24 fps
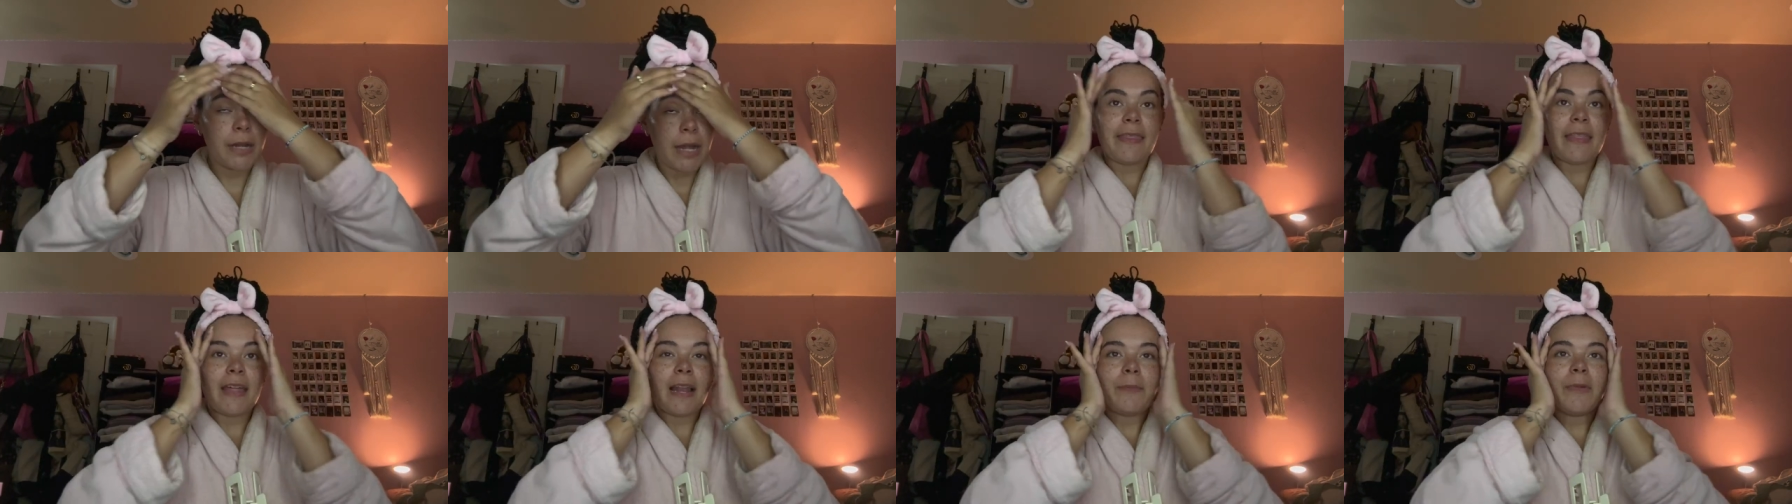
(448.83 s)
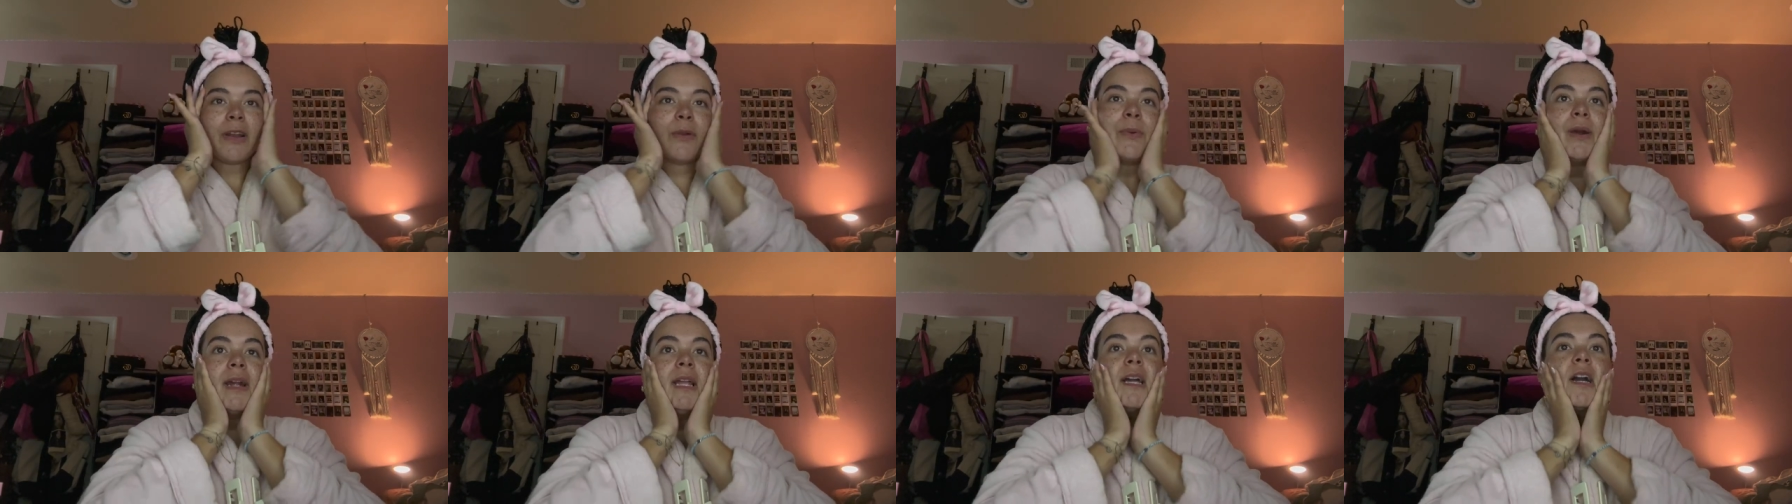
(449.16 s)
And then I'm
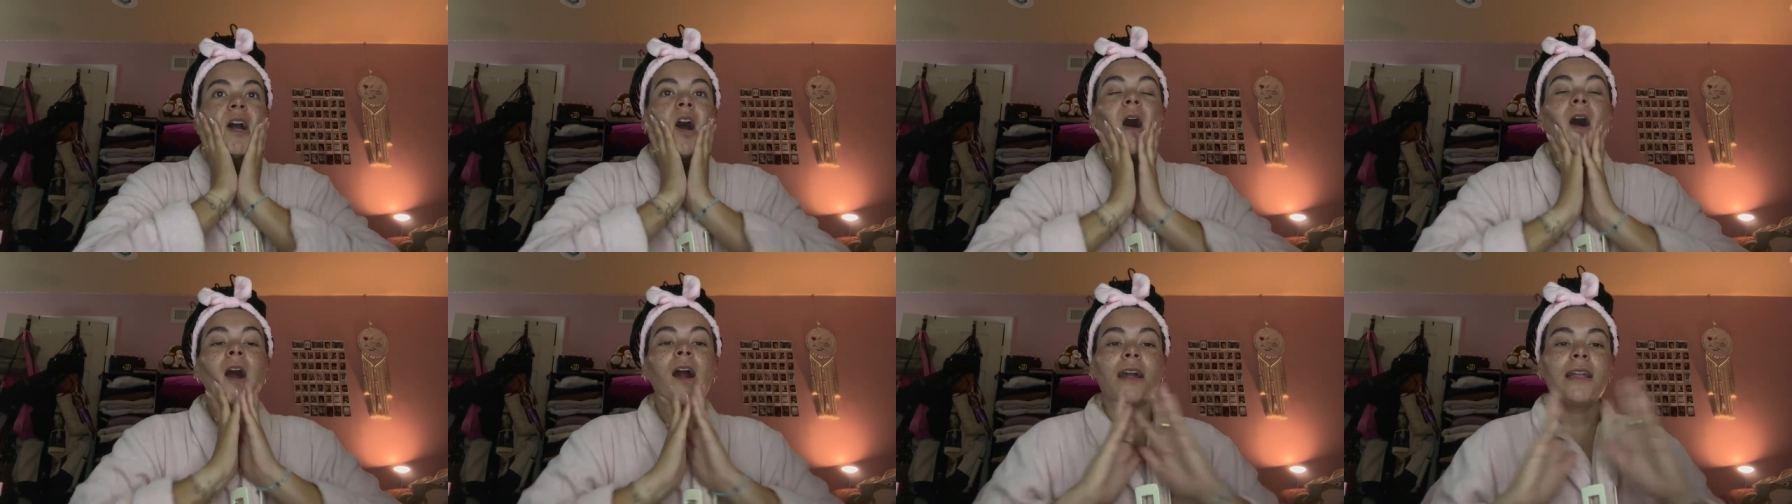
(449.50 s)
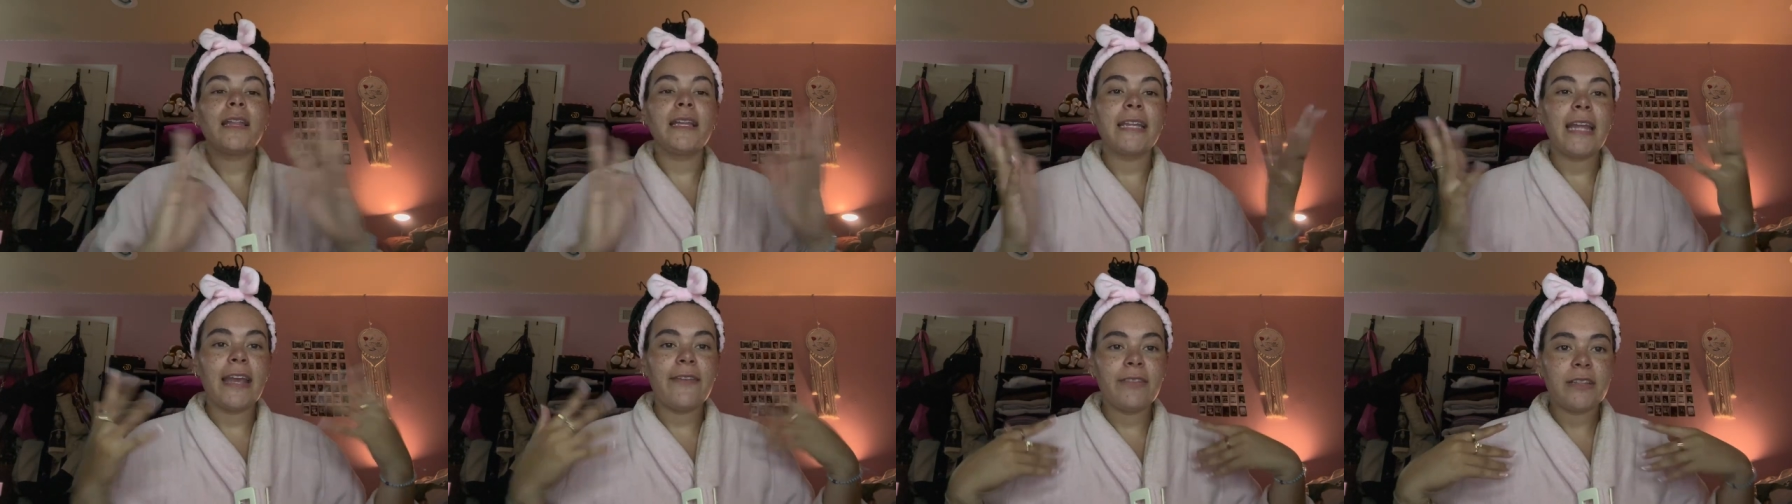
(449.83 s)
gonna wear like a
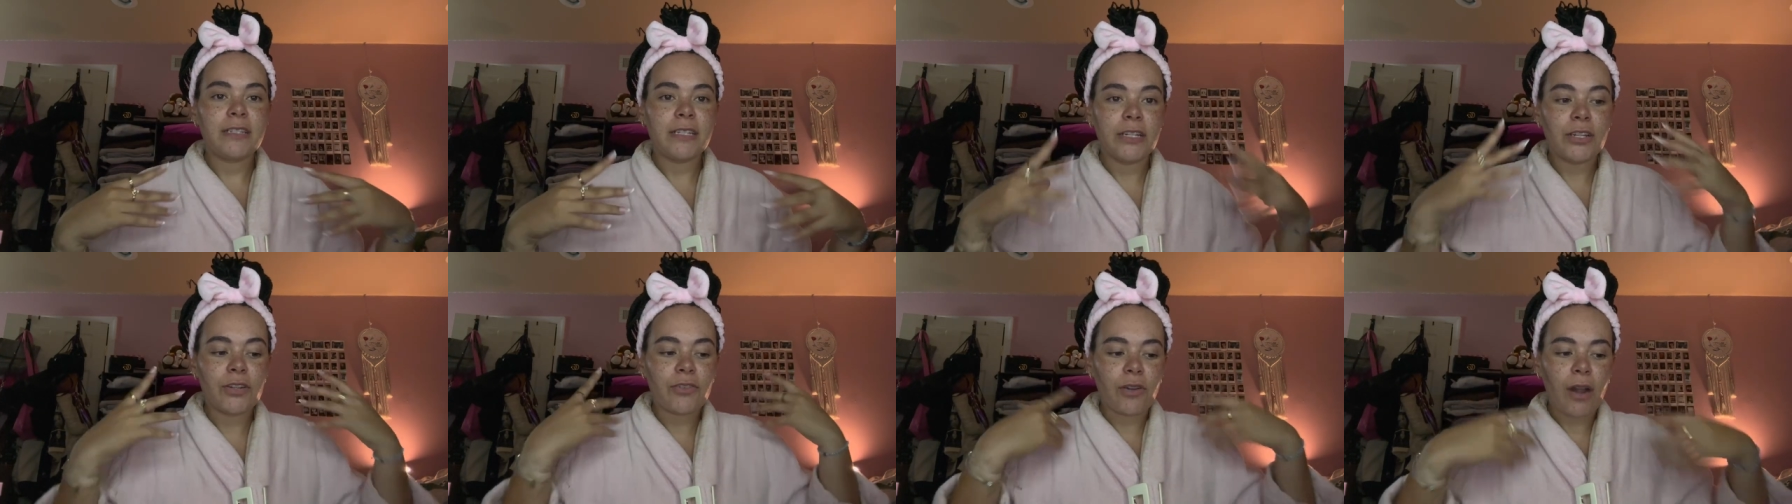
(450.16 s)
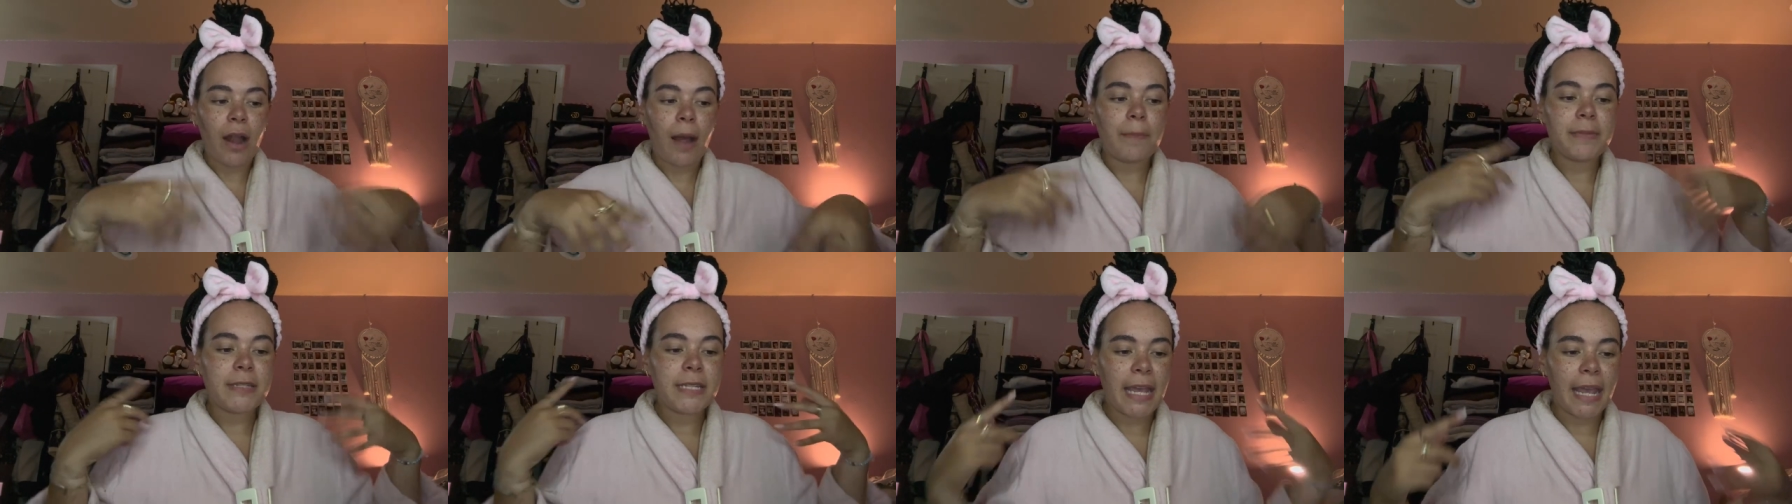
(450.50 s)
Harley Davidson
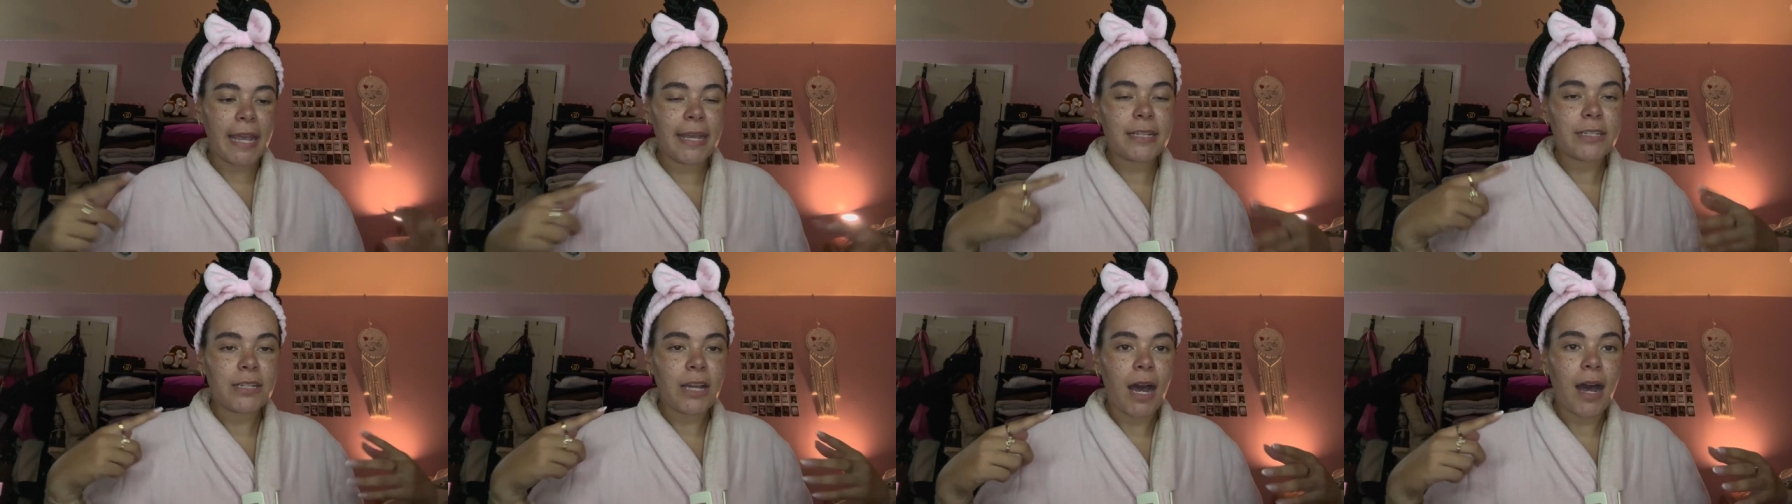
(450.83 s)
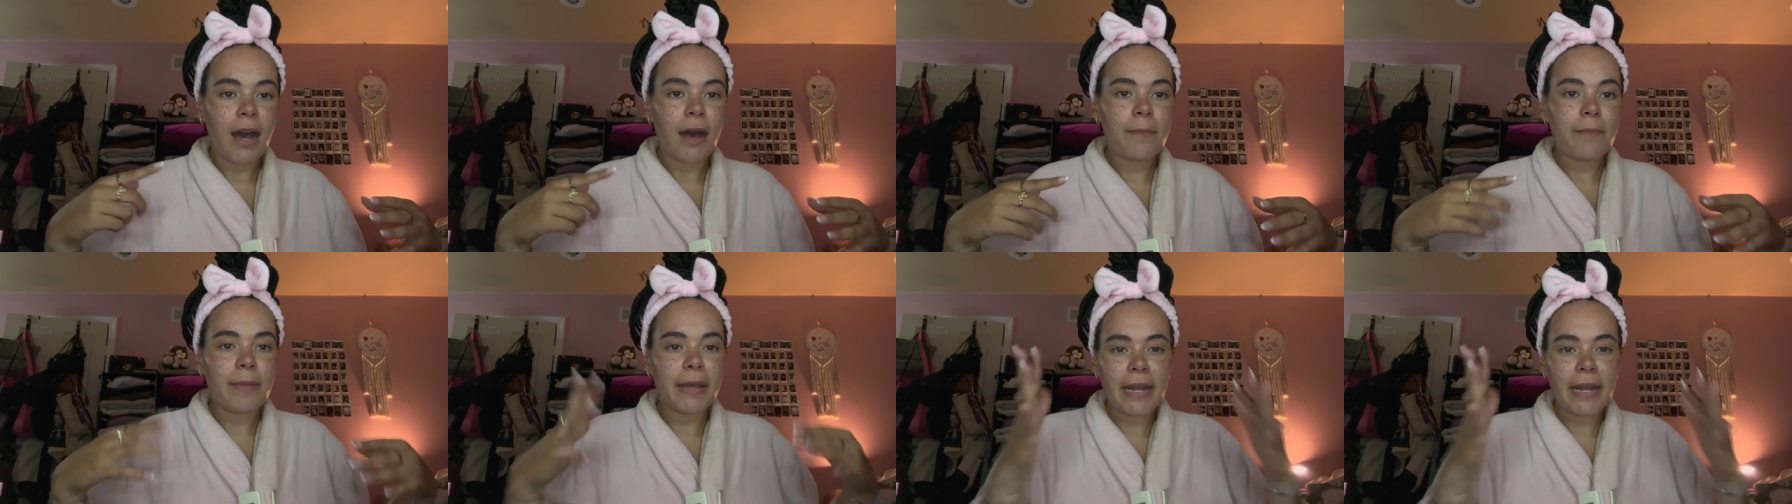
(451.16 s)
crop tank top.